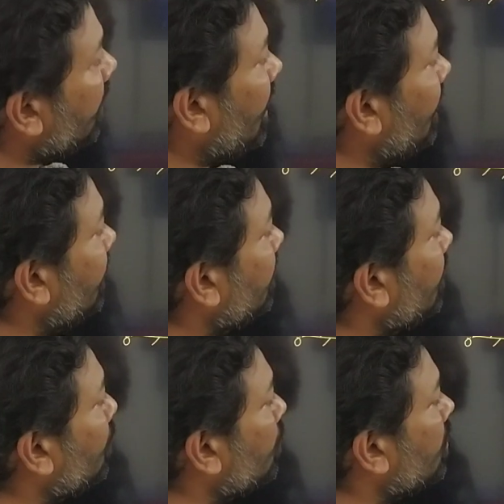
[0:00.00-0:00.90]
the kite in
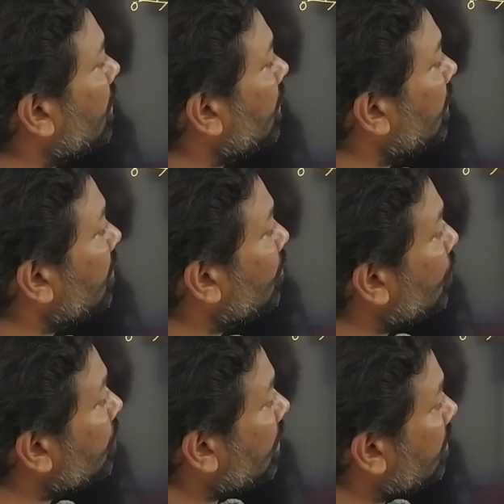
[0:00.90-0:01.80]
the position, he
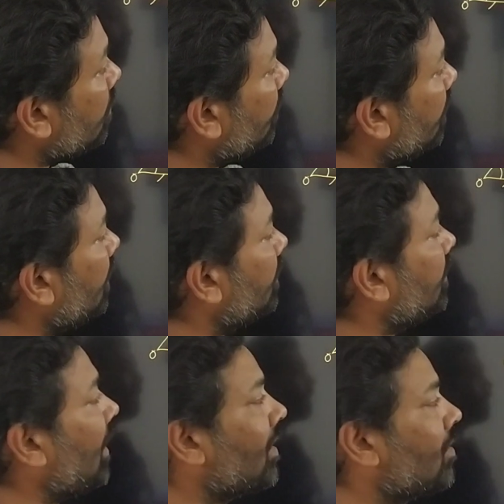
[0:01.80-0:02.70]
moves such a way that
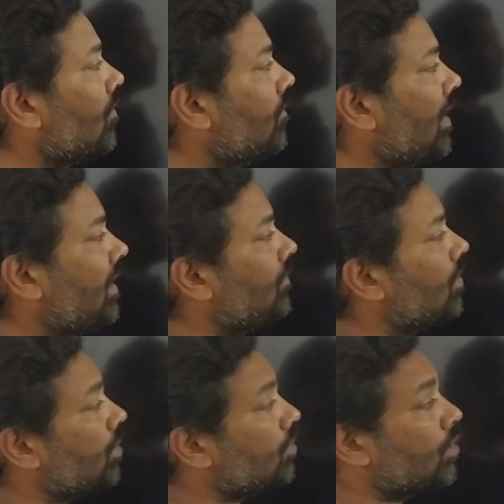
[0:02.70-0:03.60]
the angle of
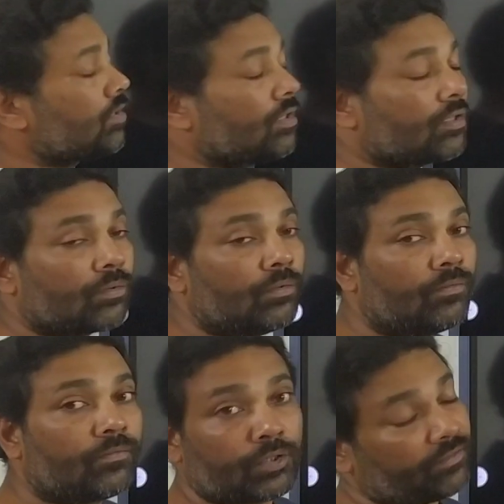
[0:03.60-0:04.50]
elevation changes to
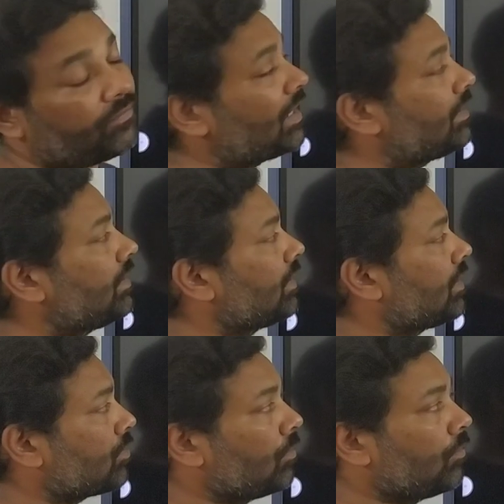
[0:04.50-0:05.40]
45
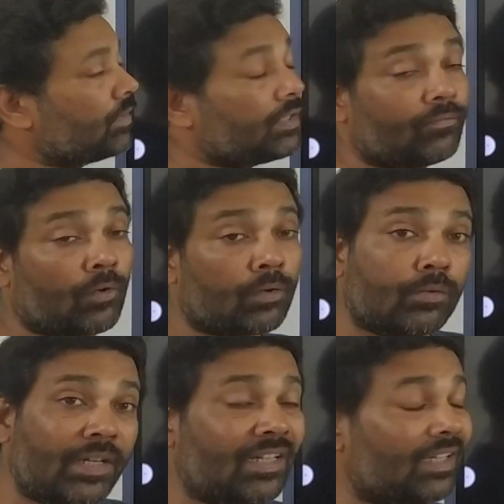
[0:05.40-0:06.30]
degrees. So we want
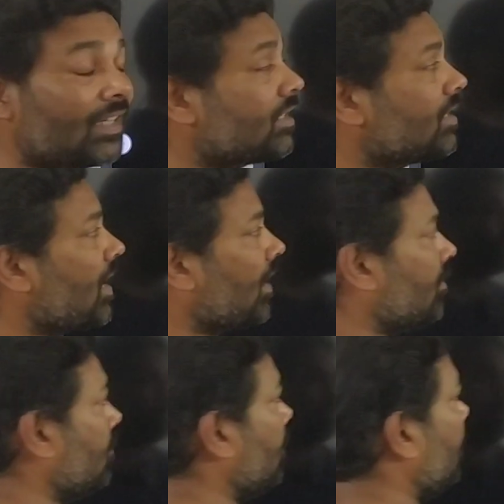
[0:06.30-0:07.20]
to increase the angle.